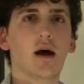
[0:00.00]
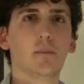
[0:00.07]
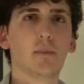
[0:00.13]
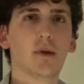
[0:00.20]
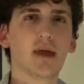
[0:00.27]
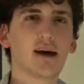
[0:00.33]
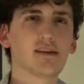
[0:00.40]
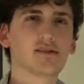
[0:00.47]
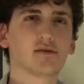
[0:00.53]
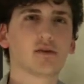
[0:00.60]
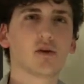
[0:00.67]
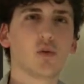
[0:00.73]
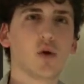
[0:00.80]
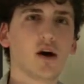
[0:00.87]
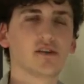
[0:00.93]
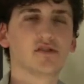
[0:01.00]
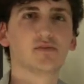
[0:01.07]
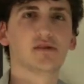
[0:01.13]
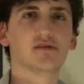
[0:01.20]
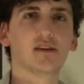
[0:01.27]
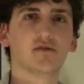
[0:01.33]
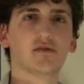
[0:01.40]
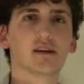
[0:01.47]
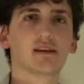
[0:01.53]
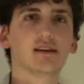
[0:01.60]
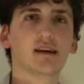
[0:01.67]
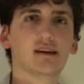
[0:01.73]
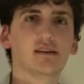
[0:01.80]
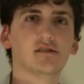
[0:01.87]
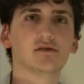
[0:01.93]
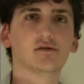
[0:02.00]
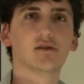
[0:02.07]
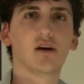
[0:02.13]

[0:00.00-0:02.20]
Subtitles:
But that's quite a specific niche.